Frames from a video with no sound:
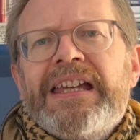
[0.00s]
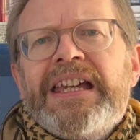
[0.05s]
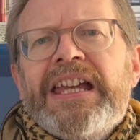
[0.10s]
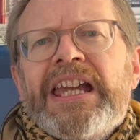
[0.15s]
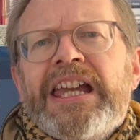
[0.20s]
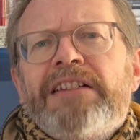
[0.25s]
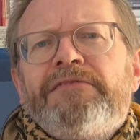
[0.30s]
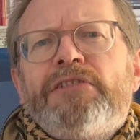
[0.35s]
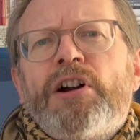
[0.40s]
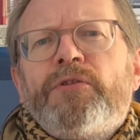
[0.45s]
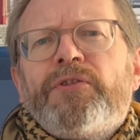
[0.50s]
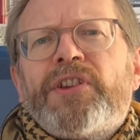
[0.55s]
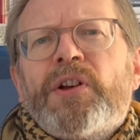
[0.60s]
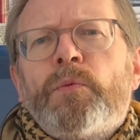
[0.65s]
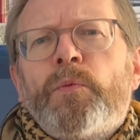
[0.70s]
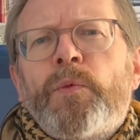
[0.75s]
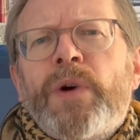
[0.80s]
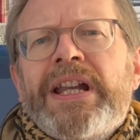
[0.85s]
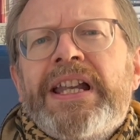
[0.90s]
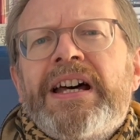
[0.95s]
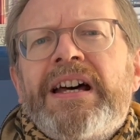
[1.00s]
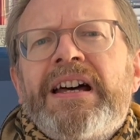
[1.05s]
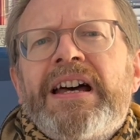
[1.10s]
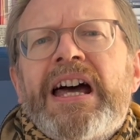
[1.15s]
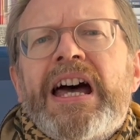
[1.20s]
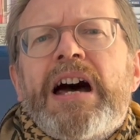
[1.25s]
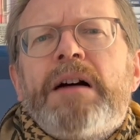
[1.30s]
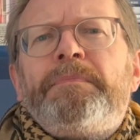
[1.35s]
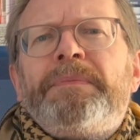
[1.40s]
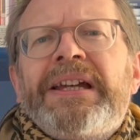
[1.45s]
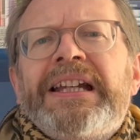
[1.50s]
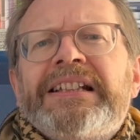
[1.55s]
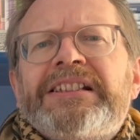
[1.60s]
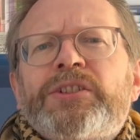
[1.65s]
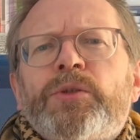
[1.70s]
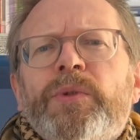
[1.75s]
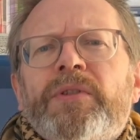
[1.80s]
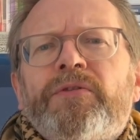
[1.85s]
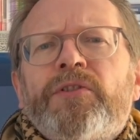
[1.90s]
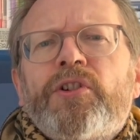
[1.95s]
He wrote that Winner appeared
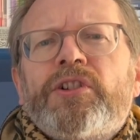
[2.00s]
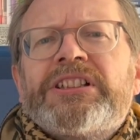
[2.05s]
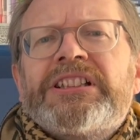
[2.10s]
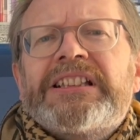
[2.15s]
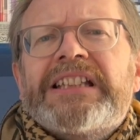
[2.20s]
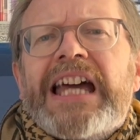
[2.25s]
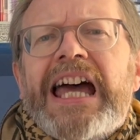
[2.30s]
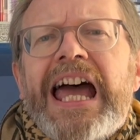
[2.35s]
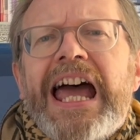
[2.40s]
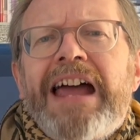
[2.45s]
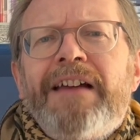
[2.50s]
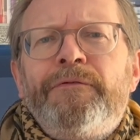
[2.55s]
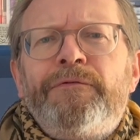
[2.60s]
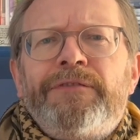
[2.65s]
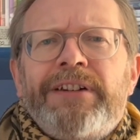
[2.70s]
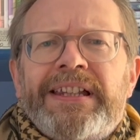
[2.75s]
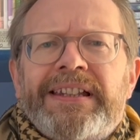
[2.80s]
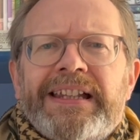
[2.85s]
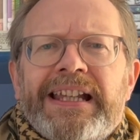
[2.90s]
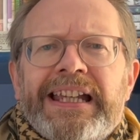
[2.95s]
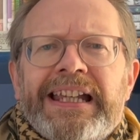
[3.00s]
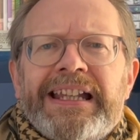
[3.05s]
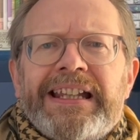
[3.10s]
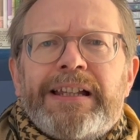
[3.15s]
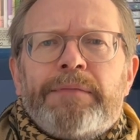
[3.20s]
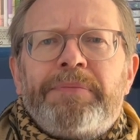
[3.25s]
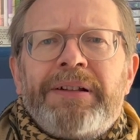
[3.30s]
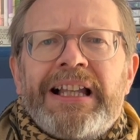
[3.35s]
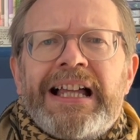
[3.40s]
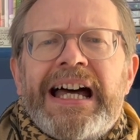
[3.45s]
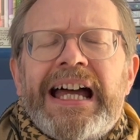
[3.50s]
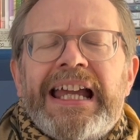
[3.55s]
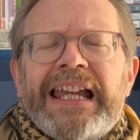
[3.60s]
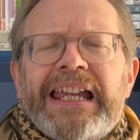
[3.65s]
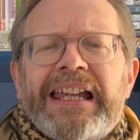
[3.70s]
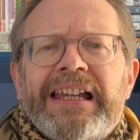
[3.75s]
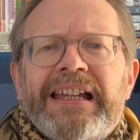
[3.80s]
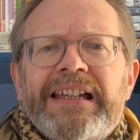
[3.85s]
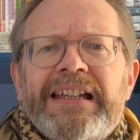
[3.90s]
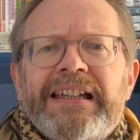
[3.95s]
to have lost everything in the play,
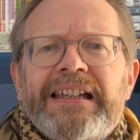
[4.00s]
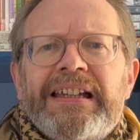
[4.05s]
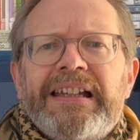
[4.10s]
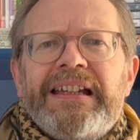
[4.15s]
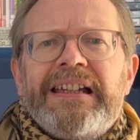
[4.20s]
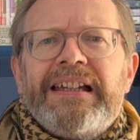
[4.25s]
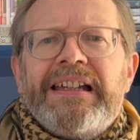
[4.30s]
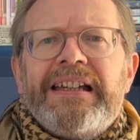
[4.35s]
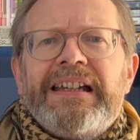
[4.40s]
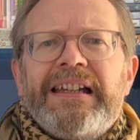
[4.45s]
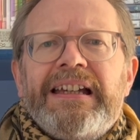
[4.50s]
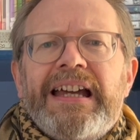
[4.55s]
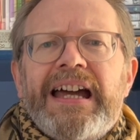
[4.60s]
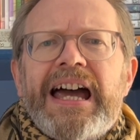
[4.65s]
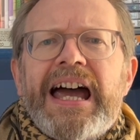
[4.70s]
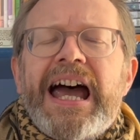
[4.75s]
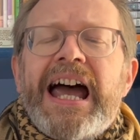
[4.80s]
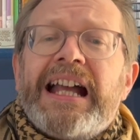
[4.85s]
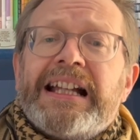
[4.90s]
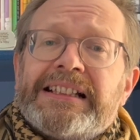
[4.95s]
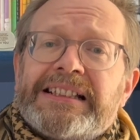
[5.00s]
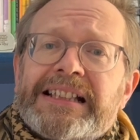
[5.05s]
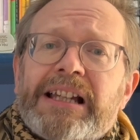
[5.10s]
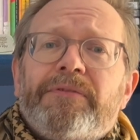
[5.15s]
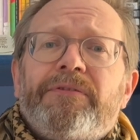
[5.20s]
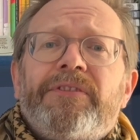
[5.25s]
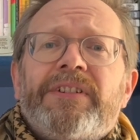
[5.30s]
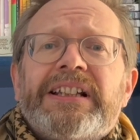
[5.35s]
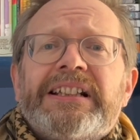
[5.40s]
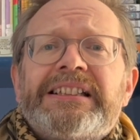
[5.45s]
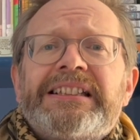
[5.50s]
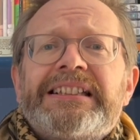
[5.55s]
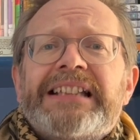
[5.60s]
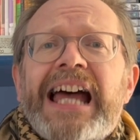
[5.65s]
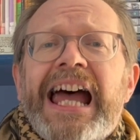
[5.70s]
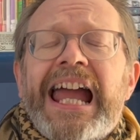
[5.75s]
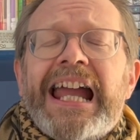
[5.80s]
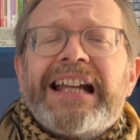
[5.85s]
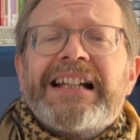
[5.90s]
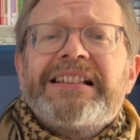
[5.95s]
except for the
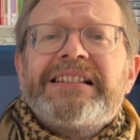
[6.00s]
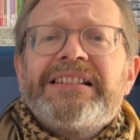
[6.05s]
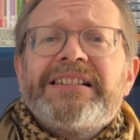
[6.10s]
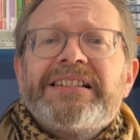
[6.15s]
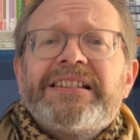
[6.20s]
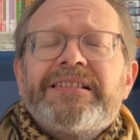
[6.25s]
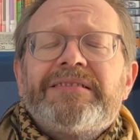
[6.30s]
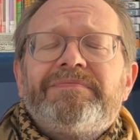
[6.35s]
sex.